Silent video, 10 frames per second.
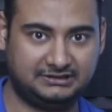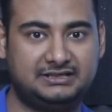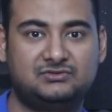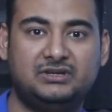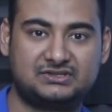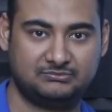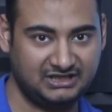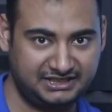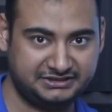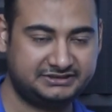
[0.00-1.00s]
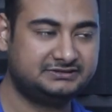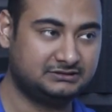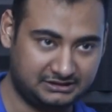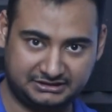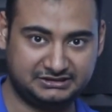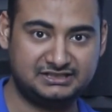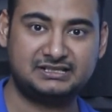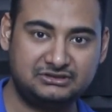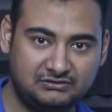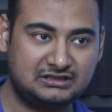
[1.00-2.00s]
there is waste behind it. Again,
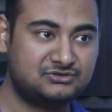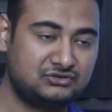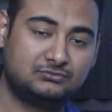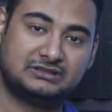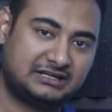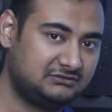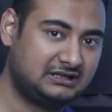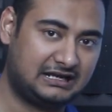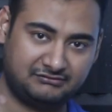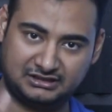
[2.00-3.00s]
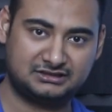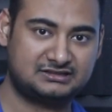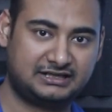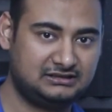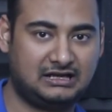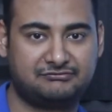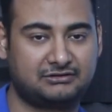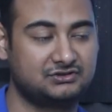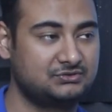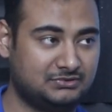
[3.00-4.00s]
things that you will consume, that will have another cycle
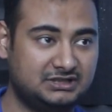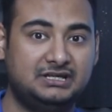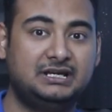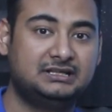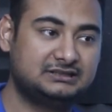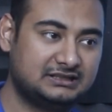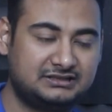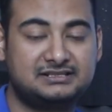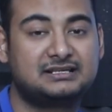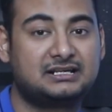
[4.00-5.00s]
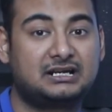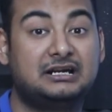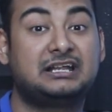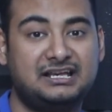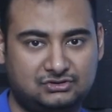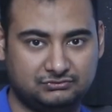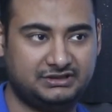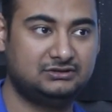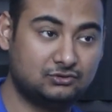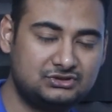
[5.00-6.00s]
afterwards, but the things that are attached to
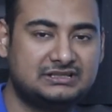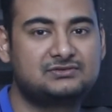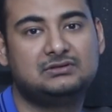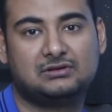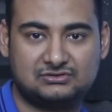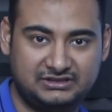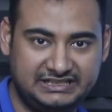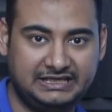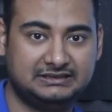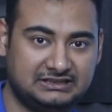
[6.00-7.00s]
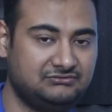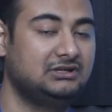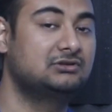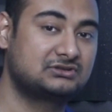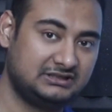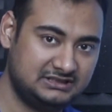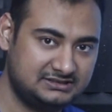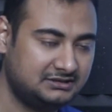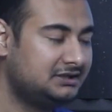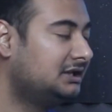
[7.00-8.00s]
it, those things will also decay. They will also
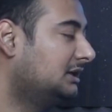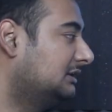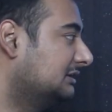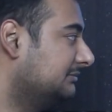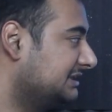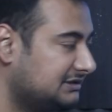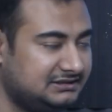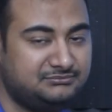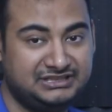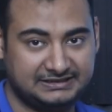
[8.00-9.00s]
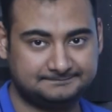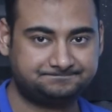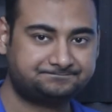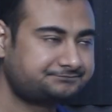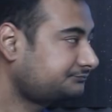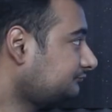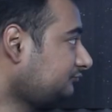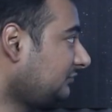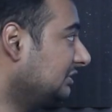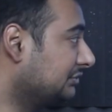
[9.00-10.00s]
release uh, basically methane.
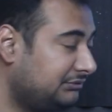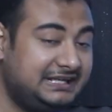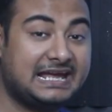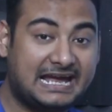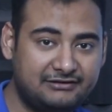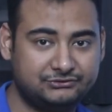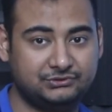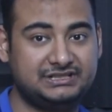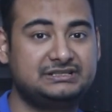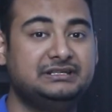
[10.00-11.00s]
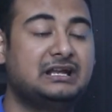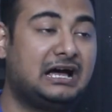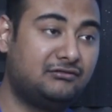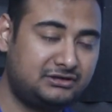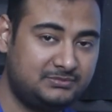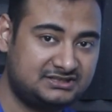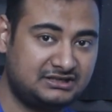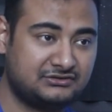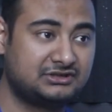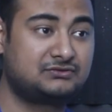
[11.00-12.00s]
So we have to, it's in our
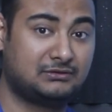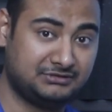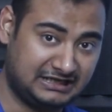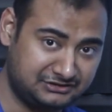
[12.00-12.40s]
best interest from a